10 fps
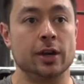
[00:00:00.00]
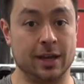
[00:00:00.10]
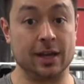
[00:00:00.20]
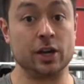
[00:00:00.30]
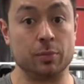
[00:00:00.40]

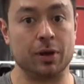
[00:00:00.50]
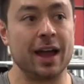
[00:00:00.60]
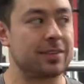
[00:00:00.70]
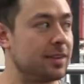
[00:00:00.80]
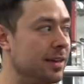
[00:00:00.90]
getting a good
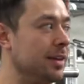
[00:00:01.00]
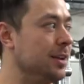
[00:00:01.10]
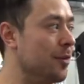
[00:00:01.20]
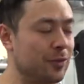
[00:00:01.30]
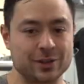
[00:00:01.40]
breath,
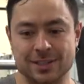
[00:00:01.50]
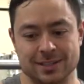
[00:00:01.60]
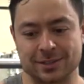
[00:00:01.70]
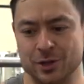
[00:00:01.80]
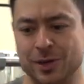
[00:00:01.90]
you know,
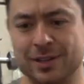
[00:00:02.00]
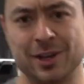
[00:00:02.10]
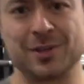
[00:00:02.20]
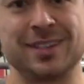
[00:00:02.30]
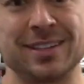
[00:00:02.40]
versus doing, you
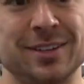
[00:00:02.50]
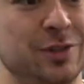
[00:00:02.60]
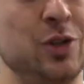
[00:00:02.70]
know, sets of